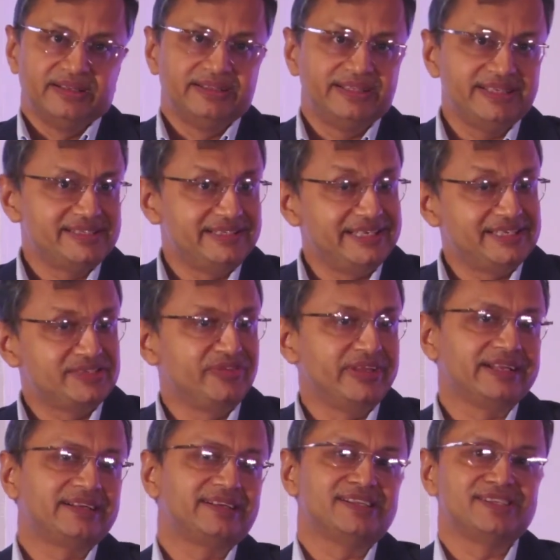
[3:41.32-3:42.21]
these
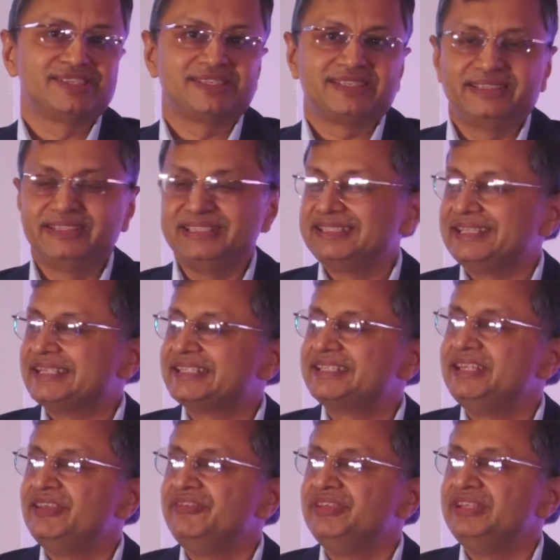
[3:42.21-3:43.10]
vehicles, these
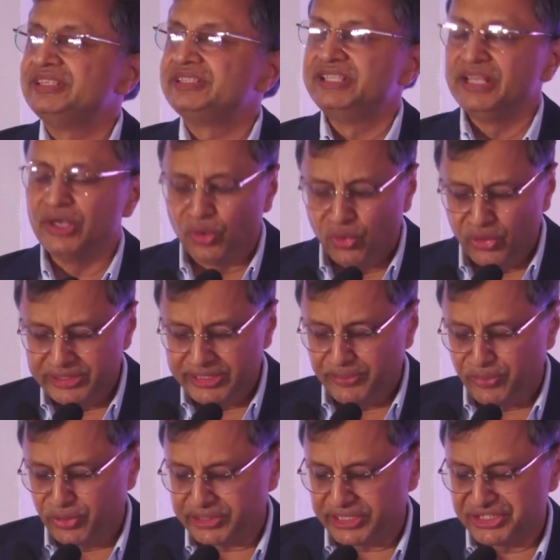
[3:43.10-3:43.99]
SDVs, they hold the
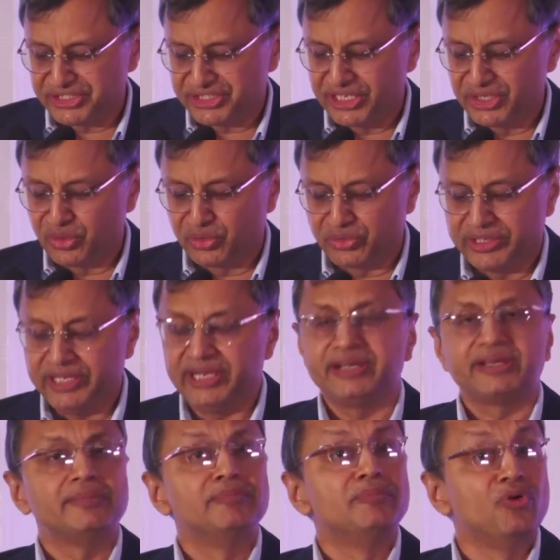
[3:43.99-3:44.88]
potential to
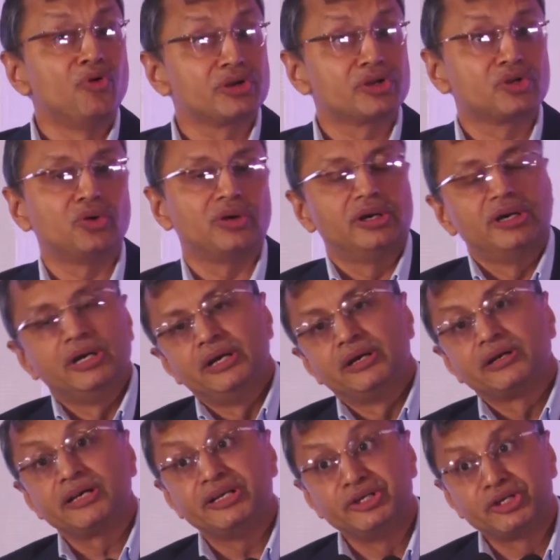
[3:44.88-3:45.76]
create a more
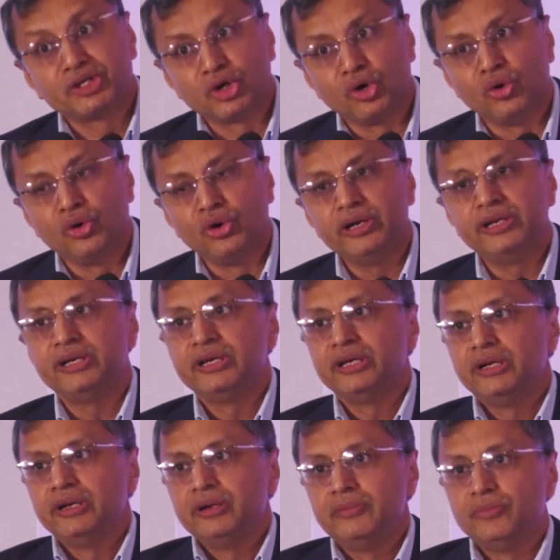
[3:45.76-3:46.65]
controlled,
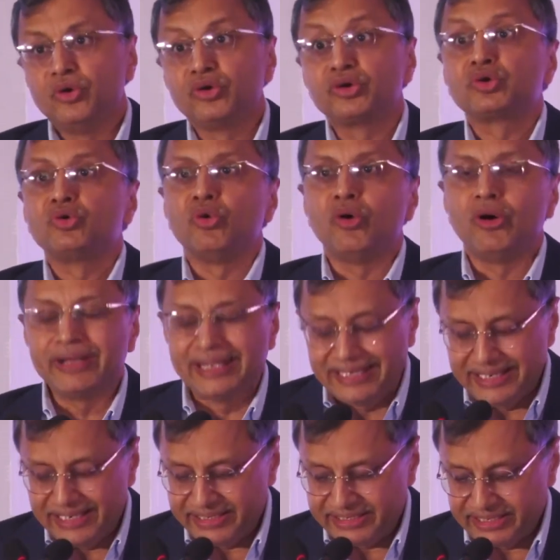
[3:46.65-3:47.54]
more
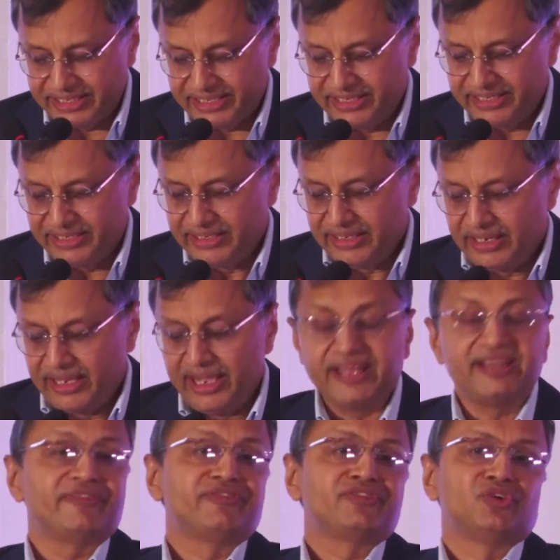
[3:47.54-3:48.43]
coordinated,
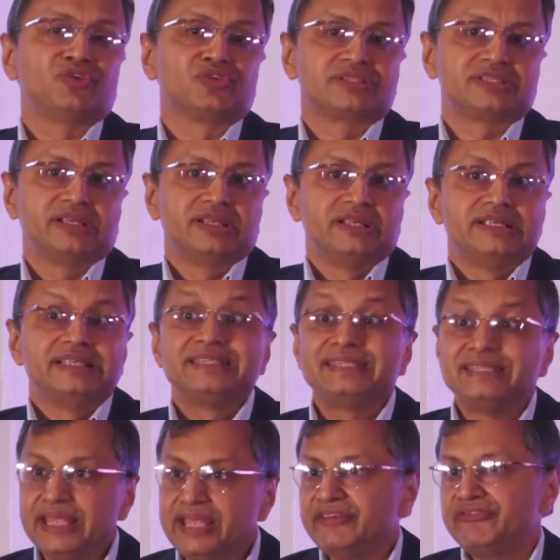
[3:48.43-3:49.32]
and of course,
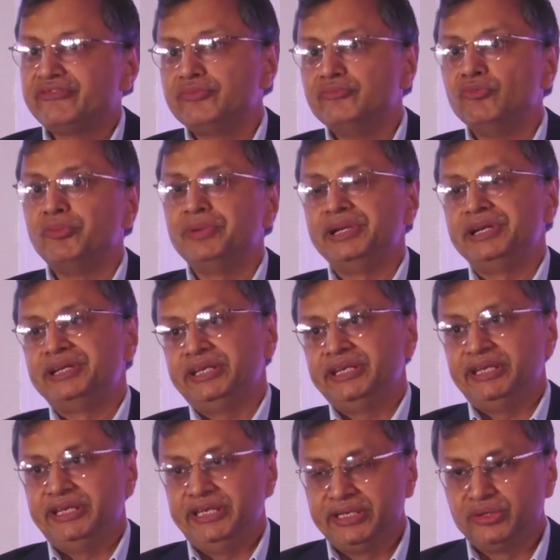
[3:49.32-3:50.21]
safe
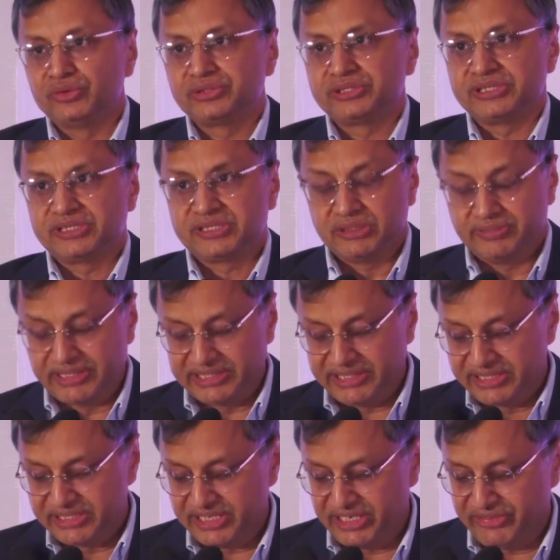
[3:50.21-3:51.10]
mobility ecosystem. I
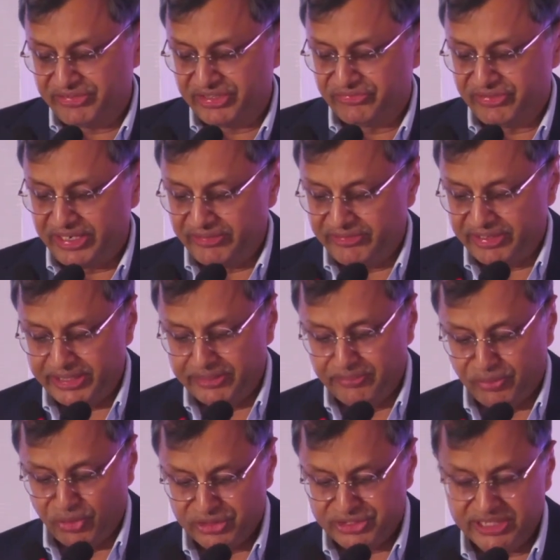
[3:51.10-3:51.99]
think safe is very, very
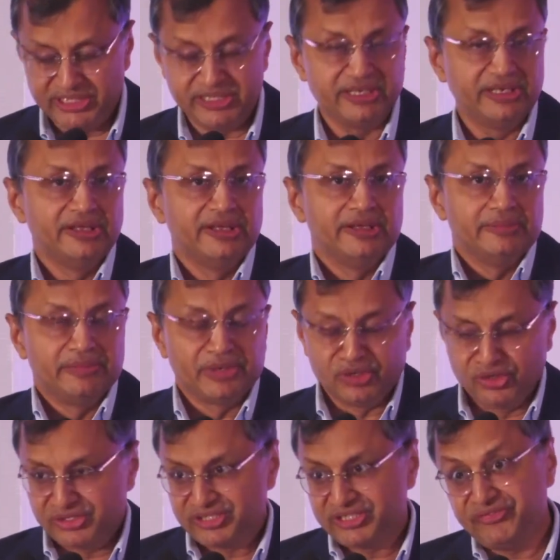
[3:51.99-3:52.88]
important
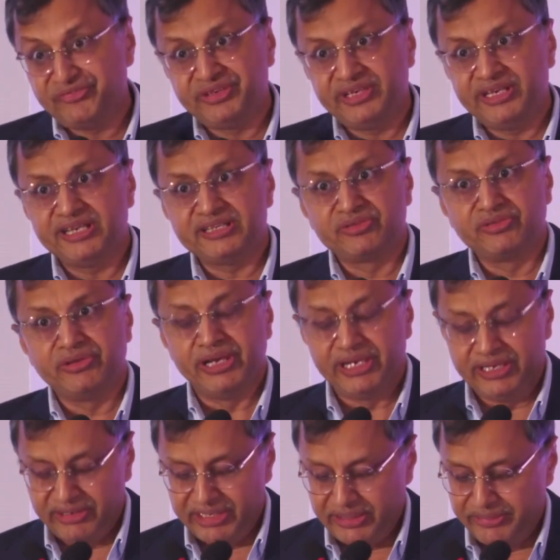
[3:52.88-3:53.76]
because safety has
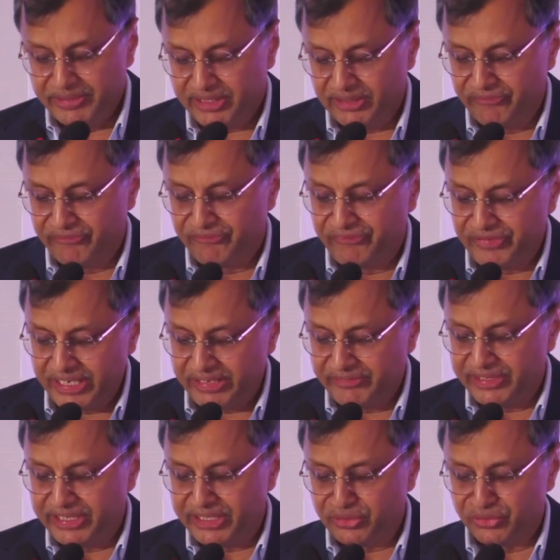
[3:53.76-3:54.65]
really, really become very,
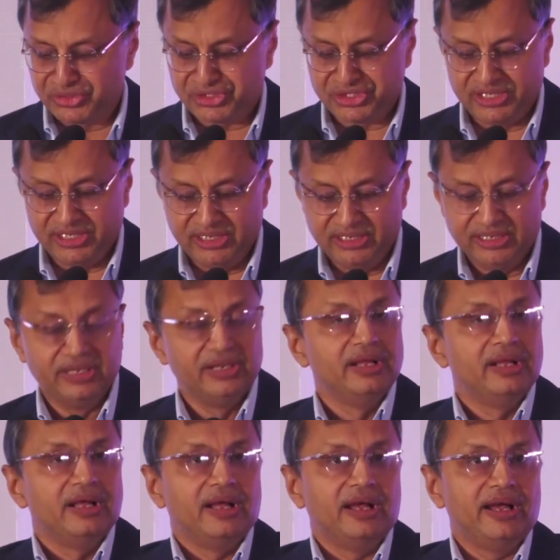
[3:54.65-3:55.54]
very crucial.
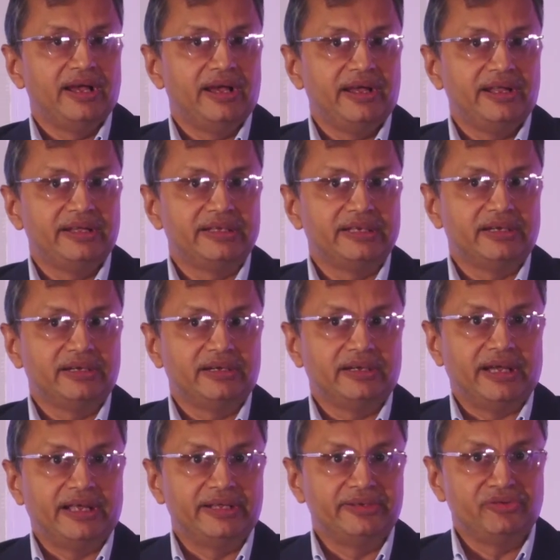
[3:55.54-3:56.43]
And
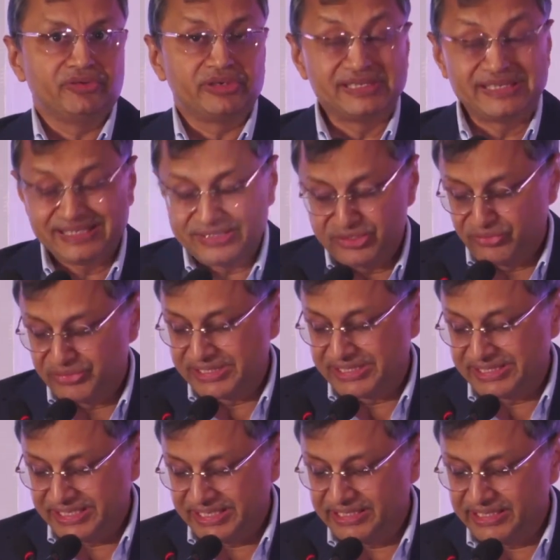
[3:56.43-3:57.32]
you will
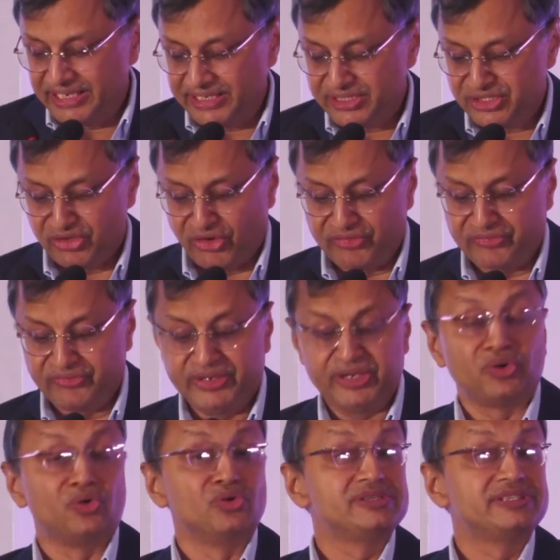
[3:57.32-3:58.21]
see that
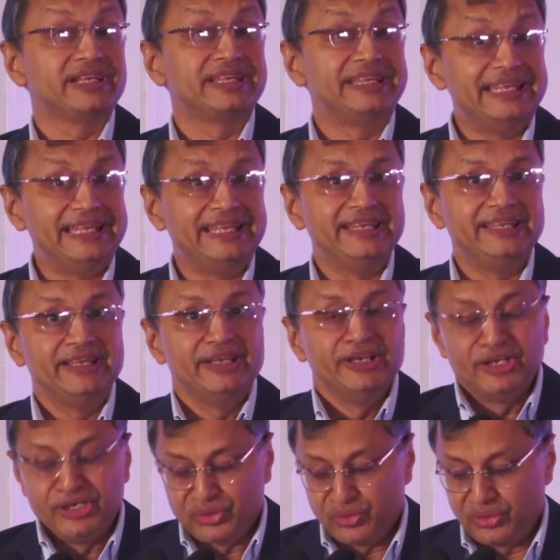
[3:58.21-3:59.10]
software holds the key
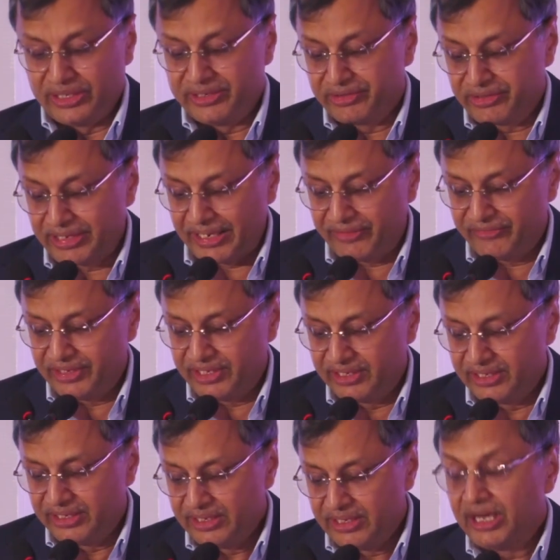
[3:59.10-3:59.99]
to
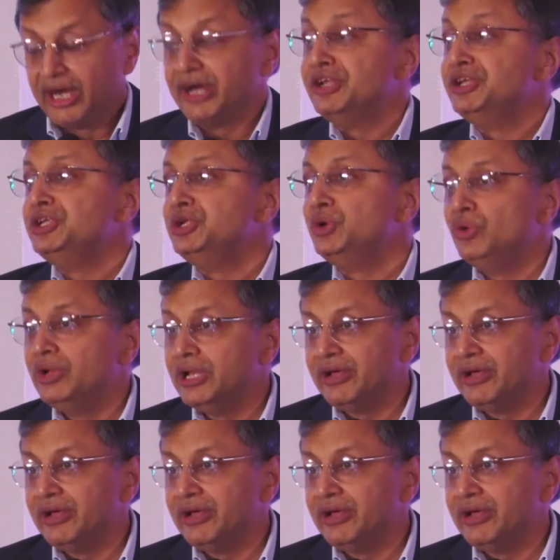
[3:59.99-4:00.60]
unravel a new